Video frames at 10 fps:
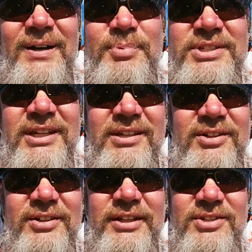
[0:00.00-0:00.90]

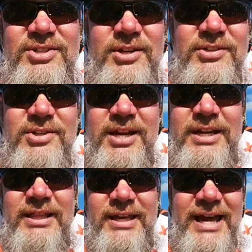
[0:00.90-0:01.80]
particularly the strength
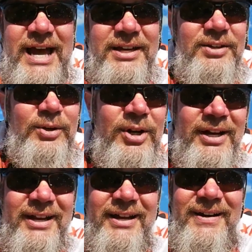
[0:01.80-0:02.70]
training that I do.
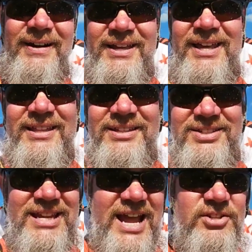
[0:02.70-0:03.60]

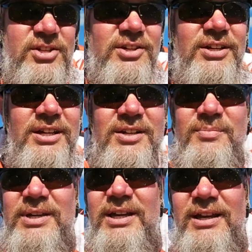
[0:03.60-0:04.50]
This is actually going to end
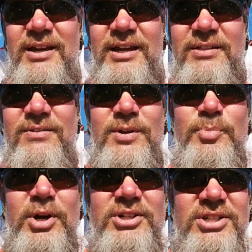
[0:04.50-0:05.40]
up being a
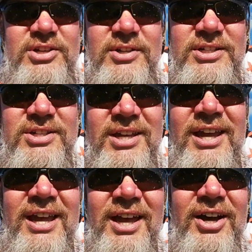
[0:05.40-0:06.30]
three-part series.
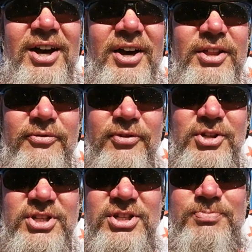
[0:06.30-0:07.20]
The
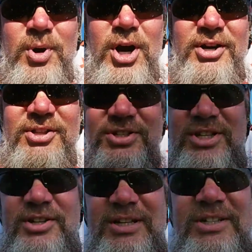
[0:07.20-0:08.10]
first part of the
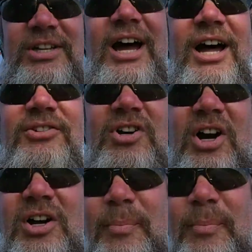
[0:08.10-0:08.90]
series, I'll talk